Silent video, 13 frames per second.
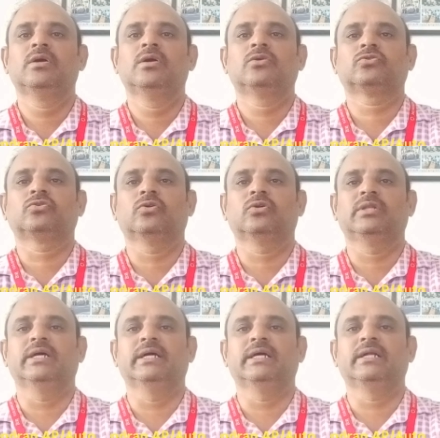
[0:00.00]
so
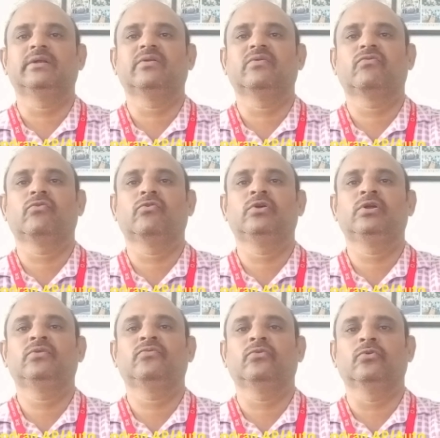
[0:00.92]
that
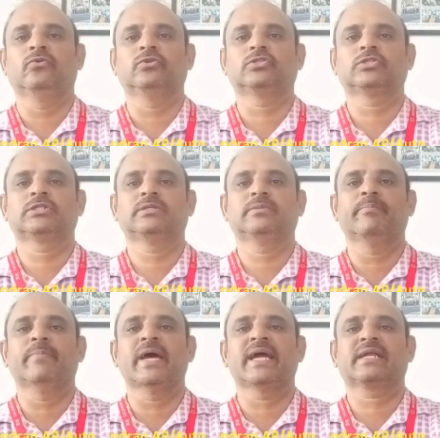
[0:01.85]
fluid flows
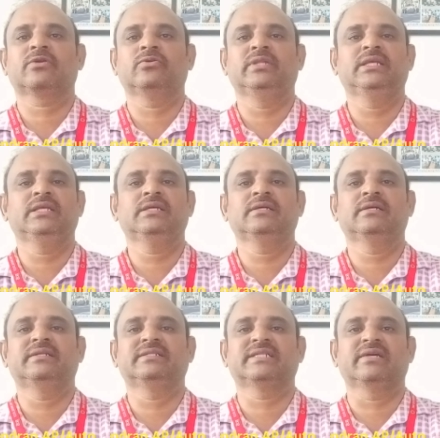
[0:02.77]
back to the
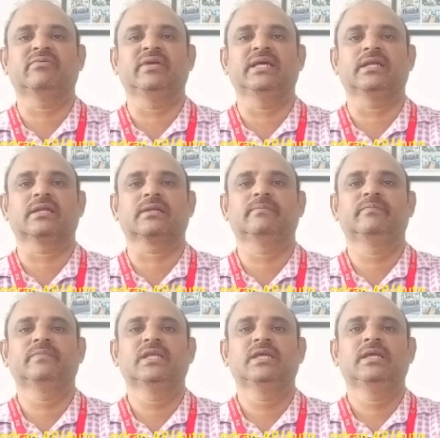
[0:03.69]
reservoir.
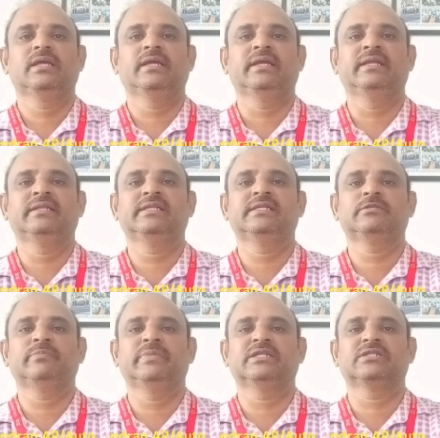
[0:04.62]
In
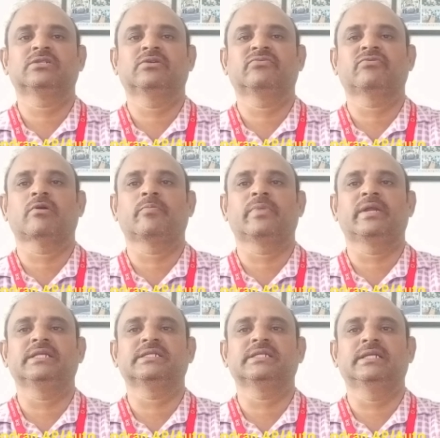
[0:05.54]
this phase of
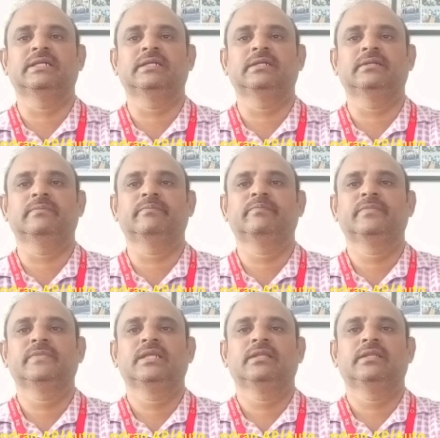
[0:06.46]
operation,
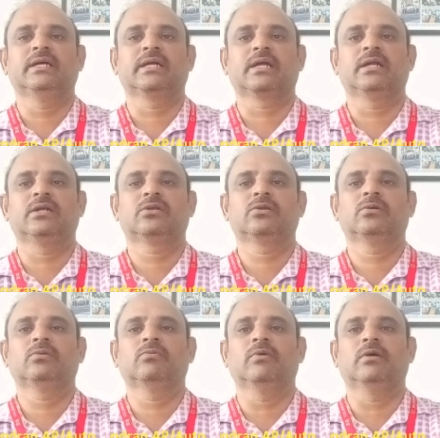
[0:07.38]
the
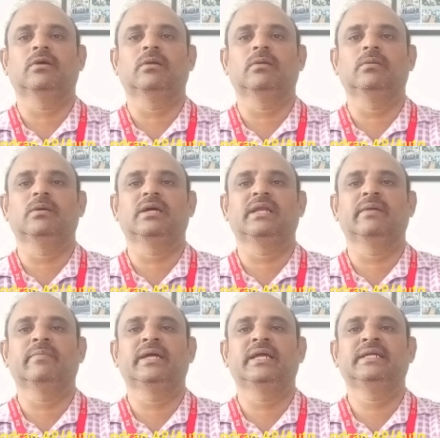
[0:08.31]
control valve
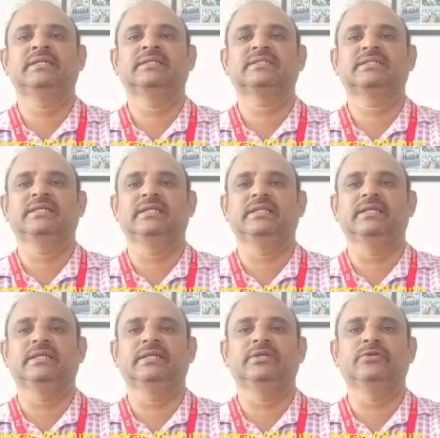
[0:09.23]
remains in
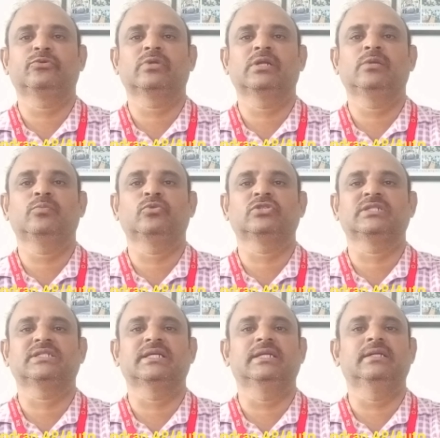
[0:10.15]
the neutral
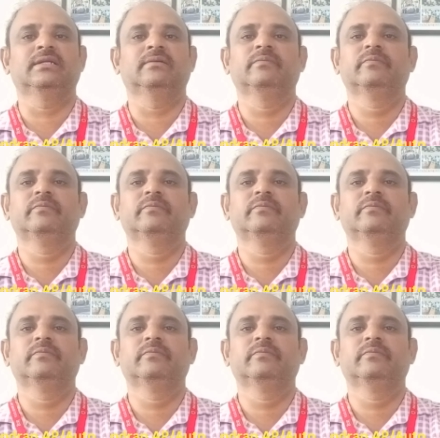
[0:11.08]
position